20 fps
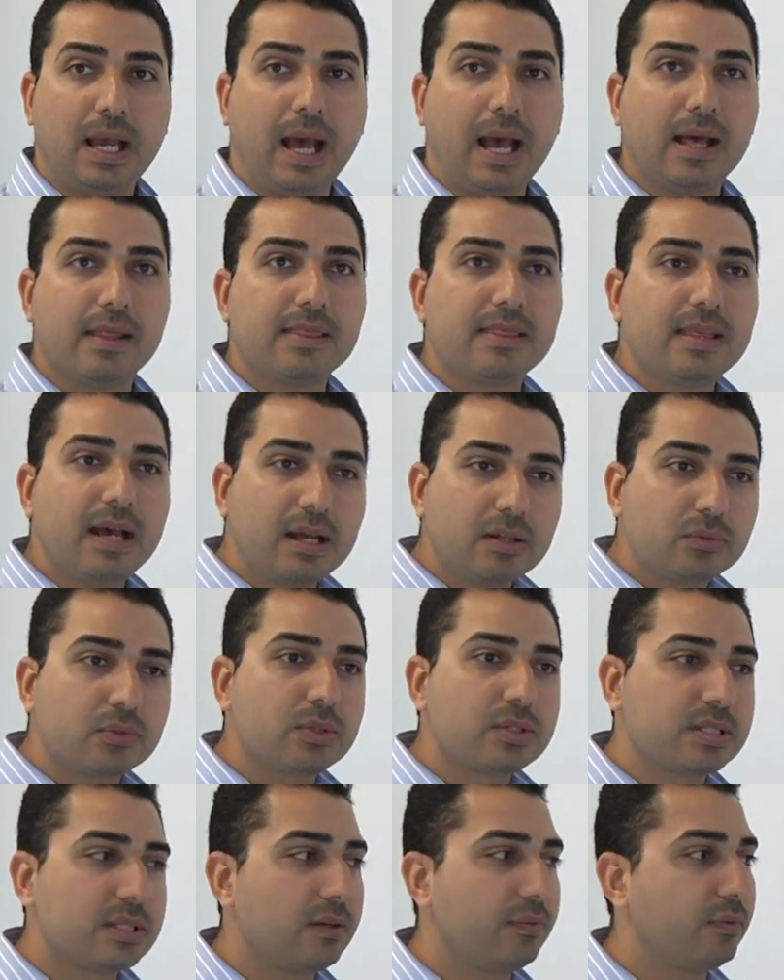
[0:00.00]
And that
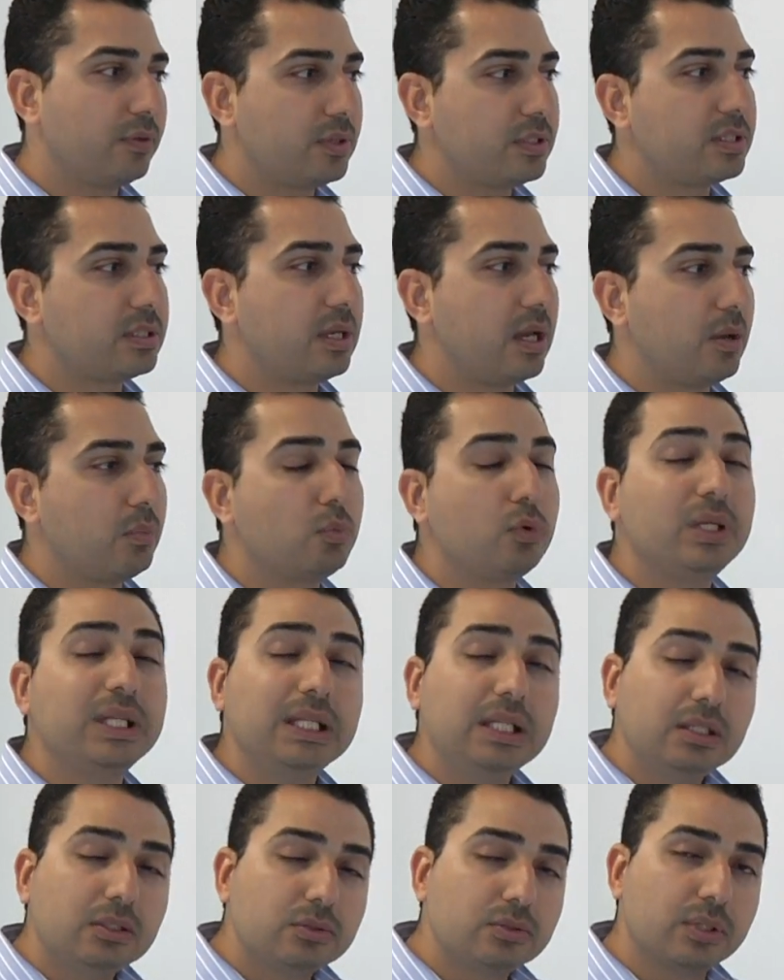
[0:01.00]
was the first time we
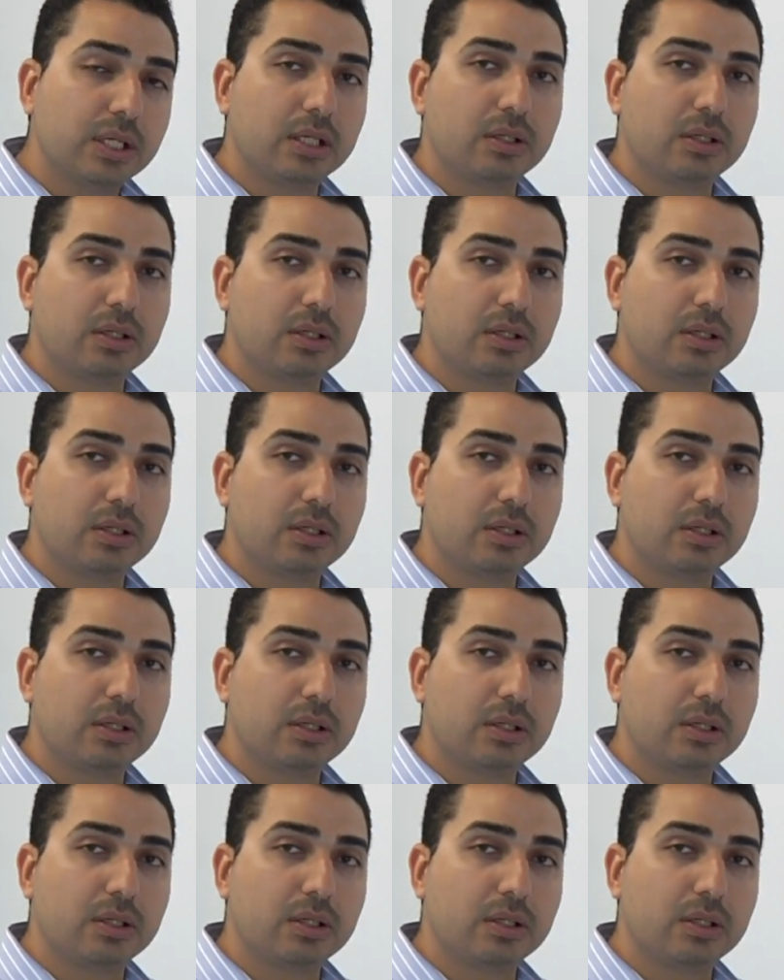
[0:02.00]
need to